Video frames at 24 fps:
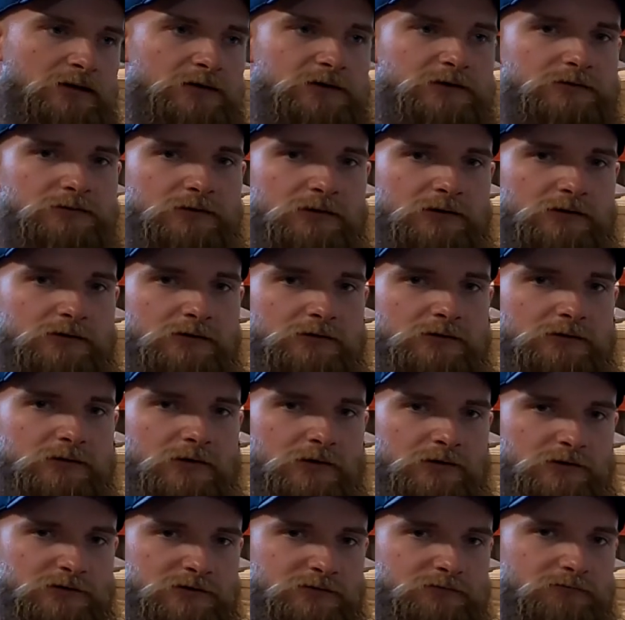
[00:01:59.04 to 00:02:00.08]
to include
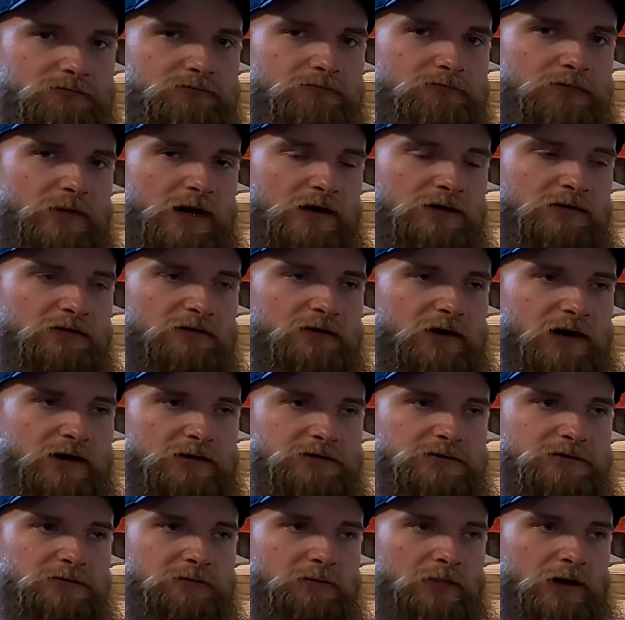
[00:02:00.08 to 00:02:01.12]
those
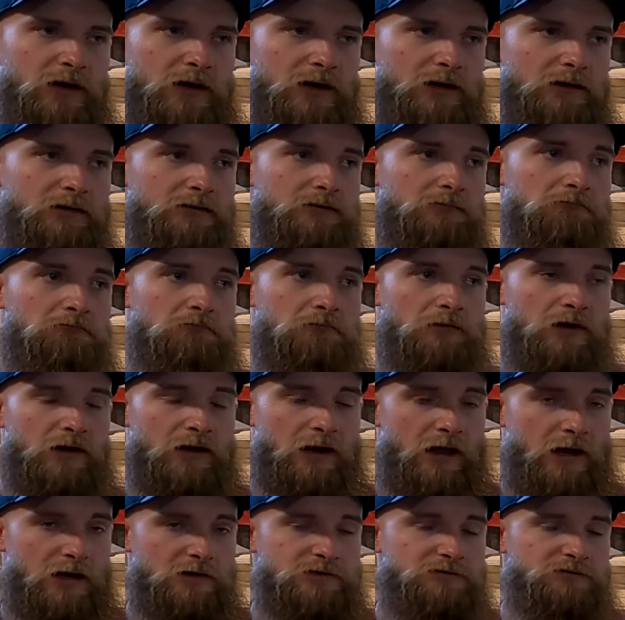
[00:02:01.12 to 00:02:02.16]
manufactured by an
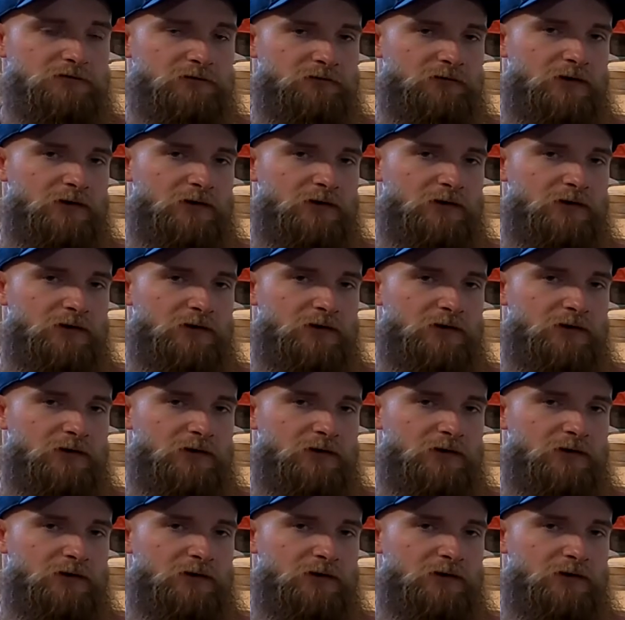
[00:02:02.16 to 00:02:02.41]
actual